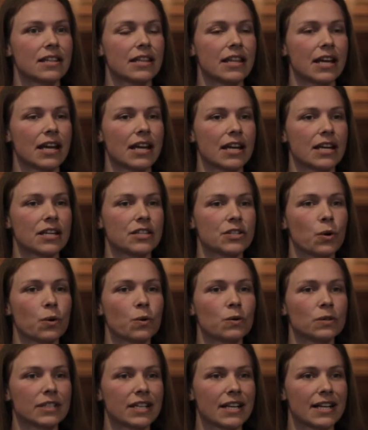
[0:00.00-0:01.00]
they
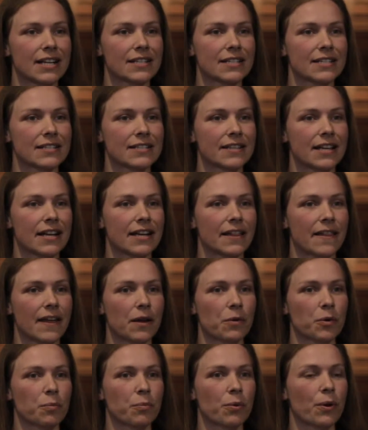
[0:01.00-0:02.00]
told us that
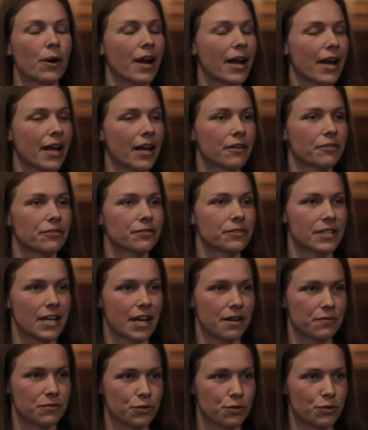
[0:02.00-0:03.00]
they were praying to
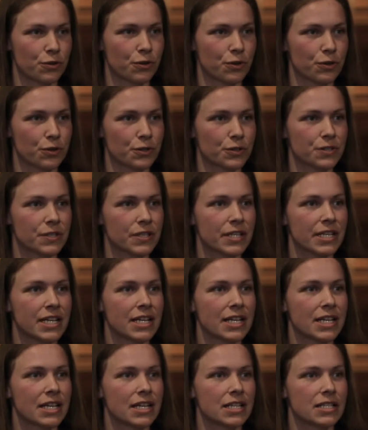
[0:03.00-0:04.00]
have two girls
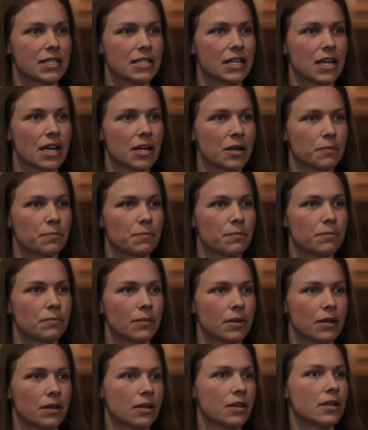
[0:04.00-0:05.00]
to come
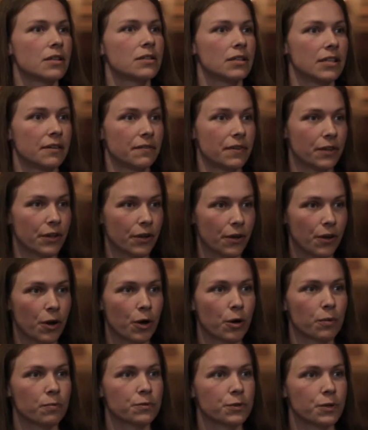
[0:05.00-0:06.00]
live in their
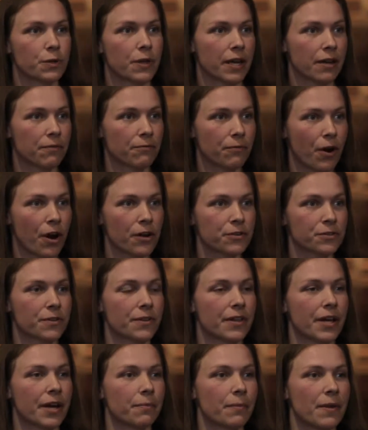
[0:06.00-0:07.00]
home so they can
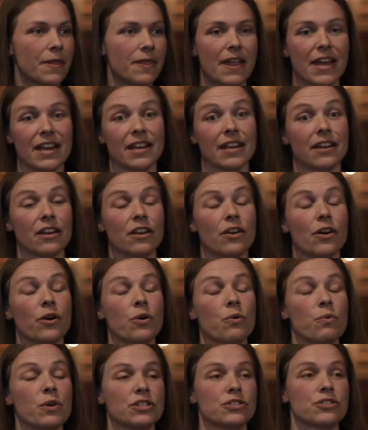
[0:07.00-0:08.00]
foster them. And they didn't
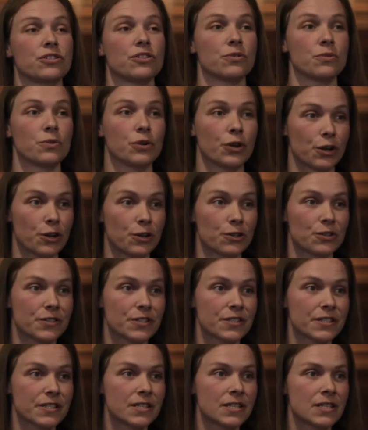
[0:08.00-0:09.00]
know which two
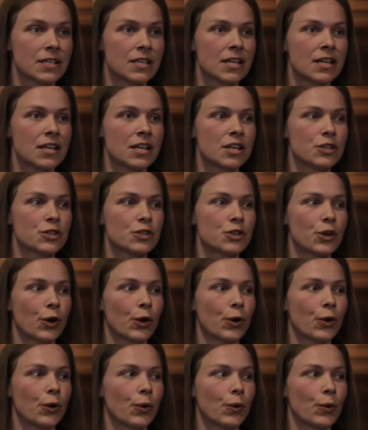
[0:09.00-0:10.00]
girls.
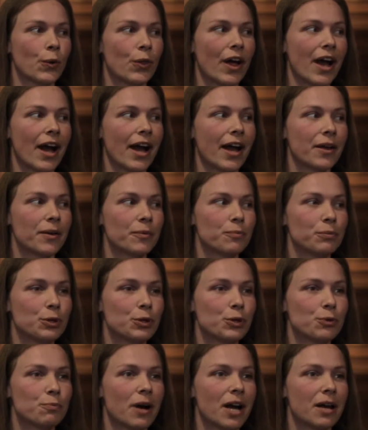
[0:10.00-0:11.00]
So that
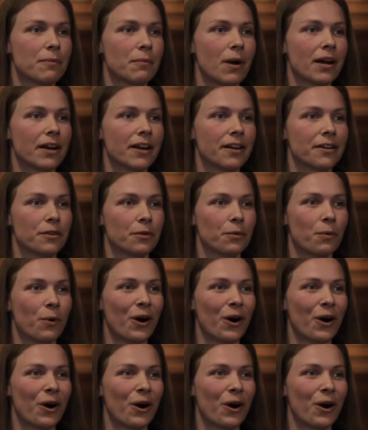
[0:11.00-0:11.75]
blew my mind out of the